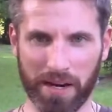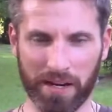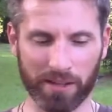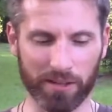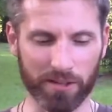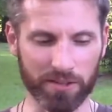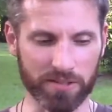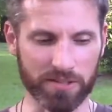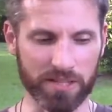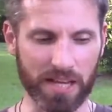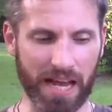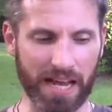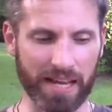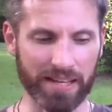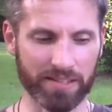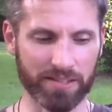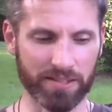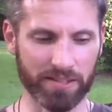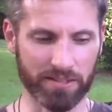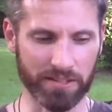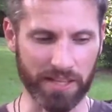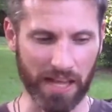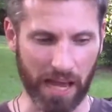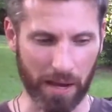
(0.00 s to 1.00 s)
science
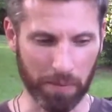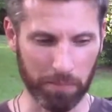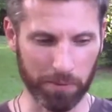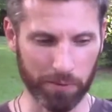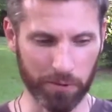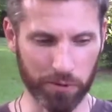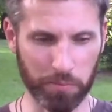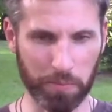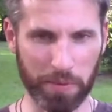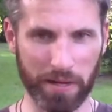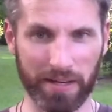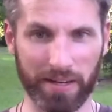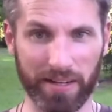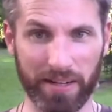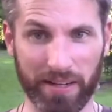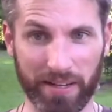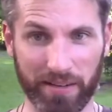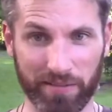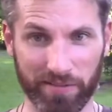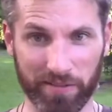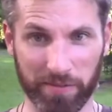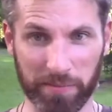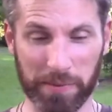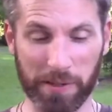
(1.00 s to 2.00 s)
establishment, and then
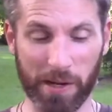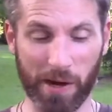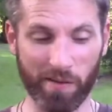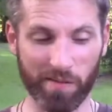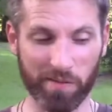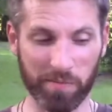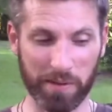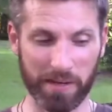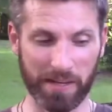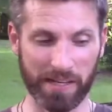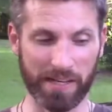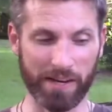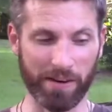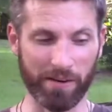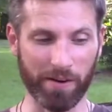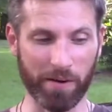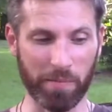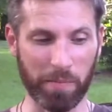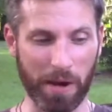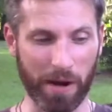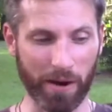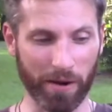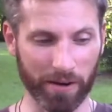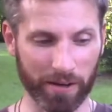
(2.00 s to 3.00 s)
from government here in
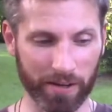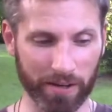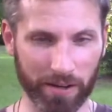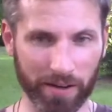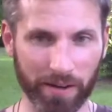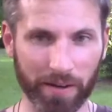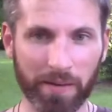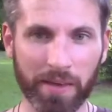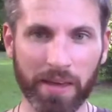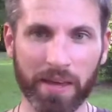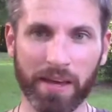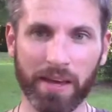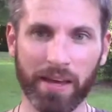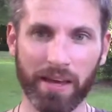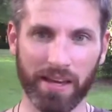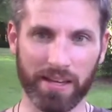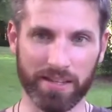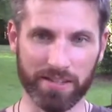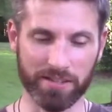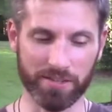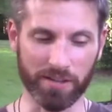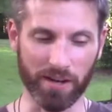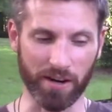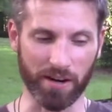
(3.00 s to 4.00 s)
America, it
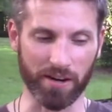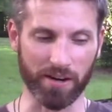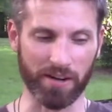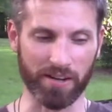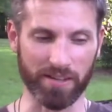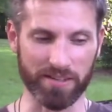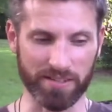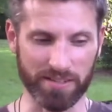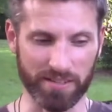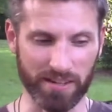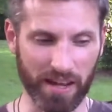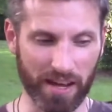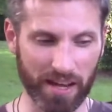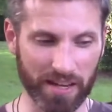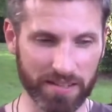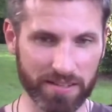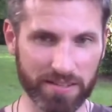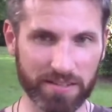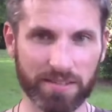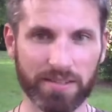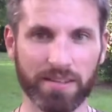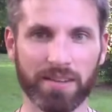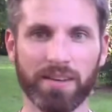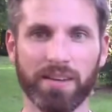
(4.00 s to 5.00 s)
started as
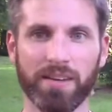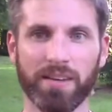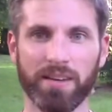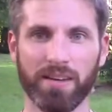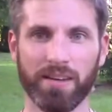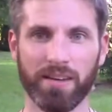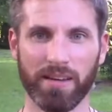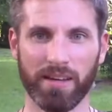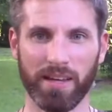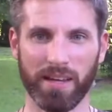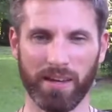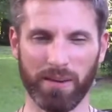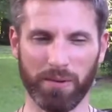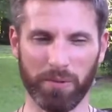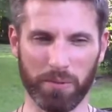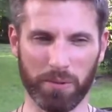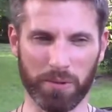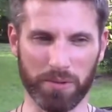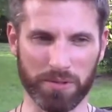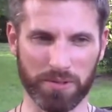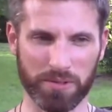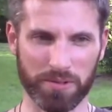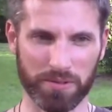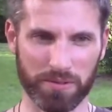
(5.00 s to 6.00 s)
nice. It
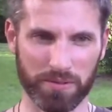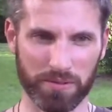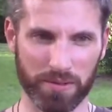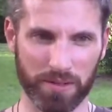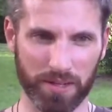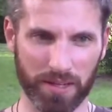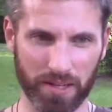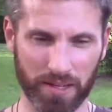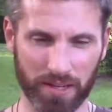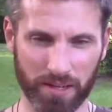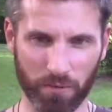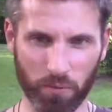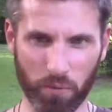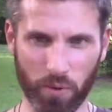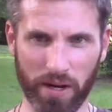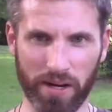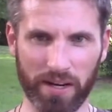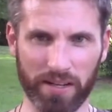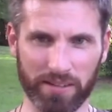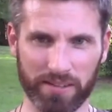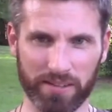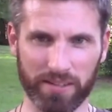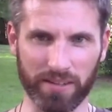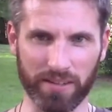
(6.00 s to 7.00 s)
went
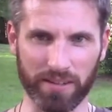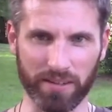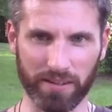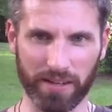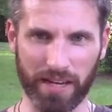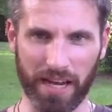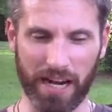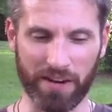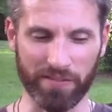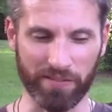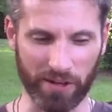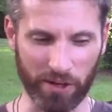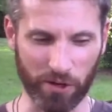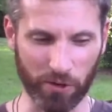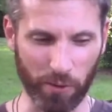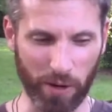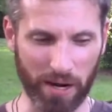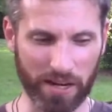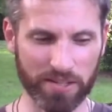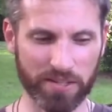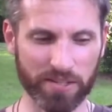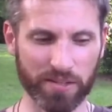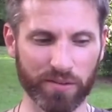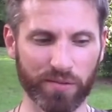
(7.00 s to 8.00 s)
into kind of
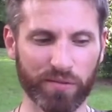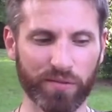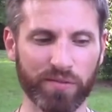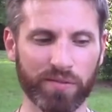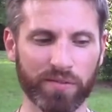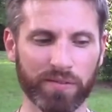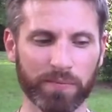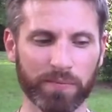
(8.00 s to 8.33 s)
aggressive,